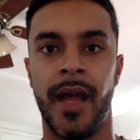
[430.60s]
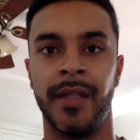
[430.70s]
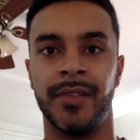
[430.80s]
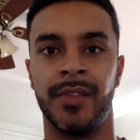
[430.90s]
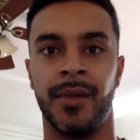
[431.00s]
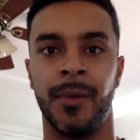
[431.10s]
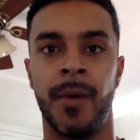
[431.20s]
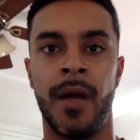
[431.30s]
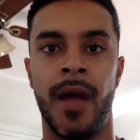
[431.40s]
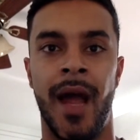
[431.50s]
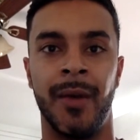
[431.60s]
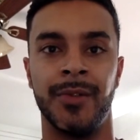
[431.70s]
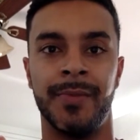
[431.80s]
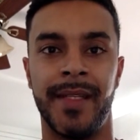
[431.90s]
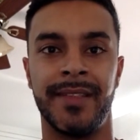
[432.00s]
And so I
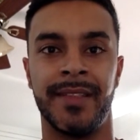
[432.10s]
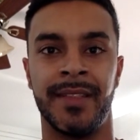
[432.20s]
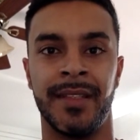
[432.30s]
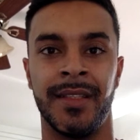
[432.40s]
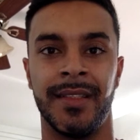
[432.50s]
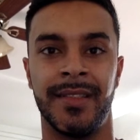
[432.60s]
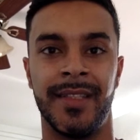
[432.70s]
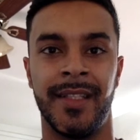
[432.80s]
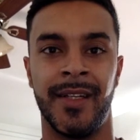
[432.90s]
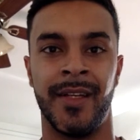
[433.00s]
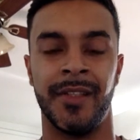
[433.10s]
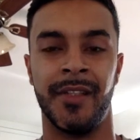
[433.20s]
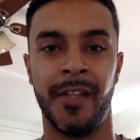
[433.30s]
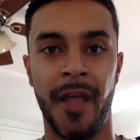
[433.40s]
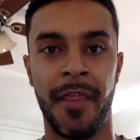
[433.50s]
was basically sitting
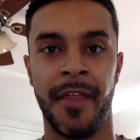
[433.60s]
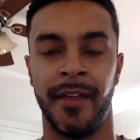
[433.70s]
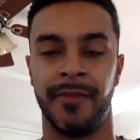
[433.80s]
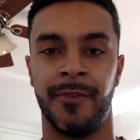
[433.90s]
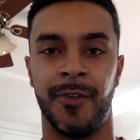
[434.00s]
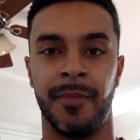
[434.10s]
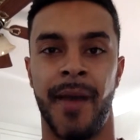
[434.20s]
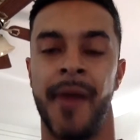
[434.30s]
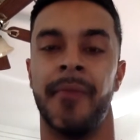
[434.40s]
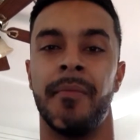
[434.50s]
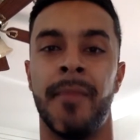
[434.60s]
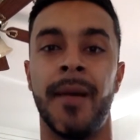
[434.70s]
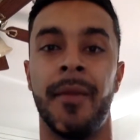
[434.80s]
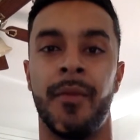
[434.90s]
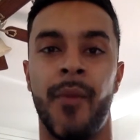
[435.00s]
on nothing for about a
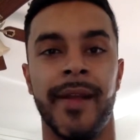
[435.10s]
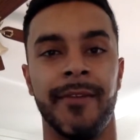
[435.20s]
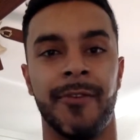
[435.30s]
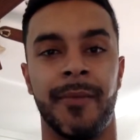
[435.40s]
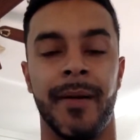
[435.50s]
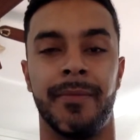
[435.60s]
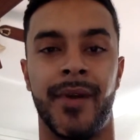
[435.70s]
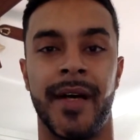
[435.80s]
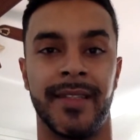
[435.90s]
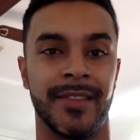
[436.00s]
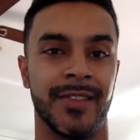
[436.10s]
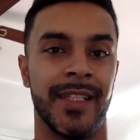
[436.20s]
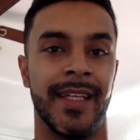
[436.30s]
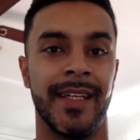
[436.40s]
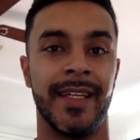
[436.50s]
month waiting for my products to
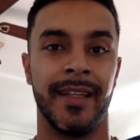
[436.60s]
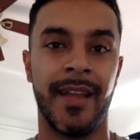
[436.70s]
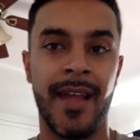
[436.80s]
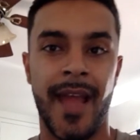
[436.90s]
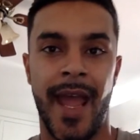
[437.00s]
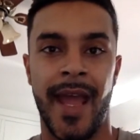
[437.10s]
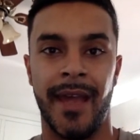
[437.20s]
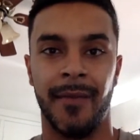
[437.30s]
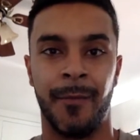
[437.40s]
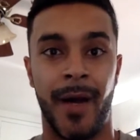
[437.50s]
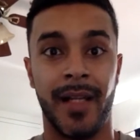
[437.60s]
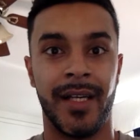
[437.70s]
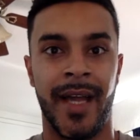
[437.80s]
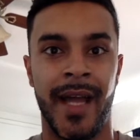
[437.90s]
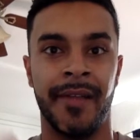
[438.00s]
get in. And while
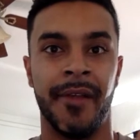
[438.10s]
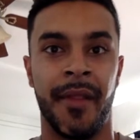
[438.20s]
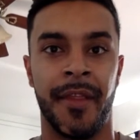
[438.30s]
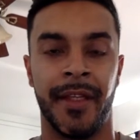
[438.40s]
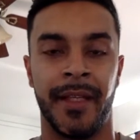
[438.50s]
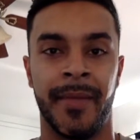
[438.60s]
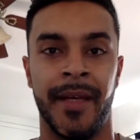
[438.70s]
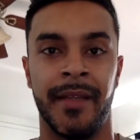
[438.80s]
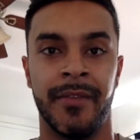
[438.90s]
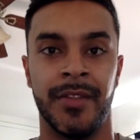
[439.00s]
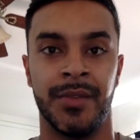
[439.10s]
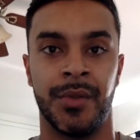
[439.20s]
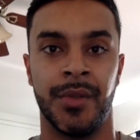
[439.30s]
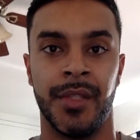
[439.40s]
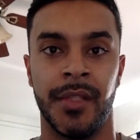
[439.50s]
I had nothing in my
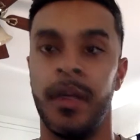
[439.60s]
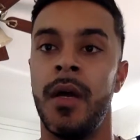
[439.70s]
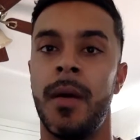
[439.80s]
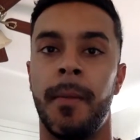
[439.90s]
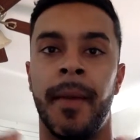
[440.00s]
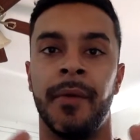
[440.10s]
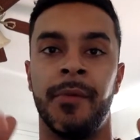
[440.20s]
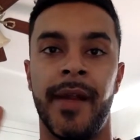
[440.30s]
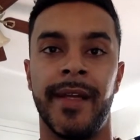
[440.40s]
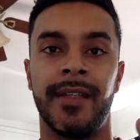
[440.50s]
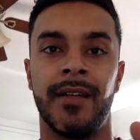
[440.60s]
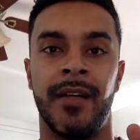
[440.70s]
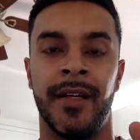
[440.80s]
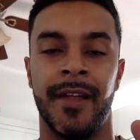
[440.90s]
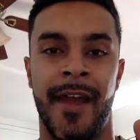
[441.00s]
inventory, my rank
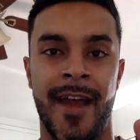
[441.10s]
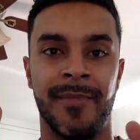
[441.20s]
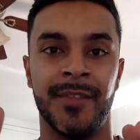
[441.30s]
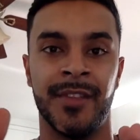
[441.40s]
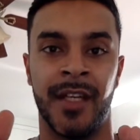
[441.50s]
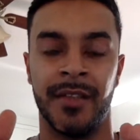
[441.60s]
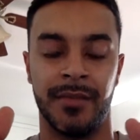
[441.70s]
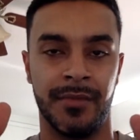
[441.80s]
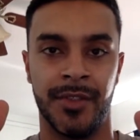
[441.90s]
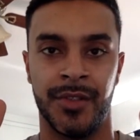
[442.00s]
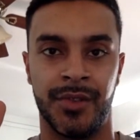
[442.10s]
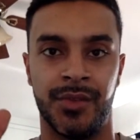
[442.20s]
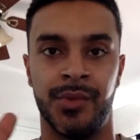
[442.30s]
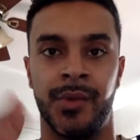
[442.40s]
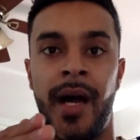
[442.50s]
on Amazon just
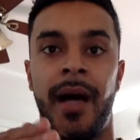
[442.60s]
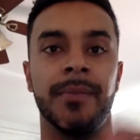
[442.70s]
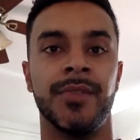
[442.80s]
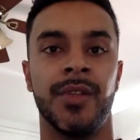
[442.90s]
dropped.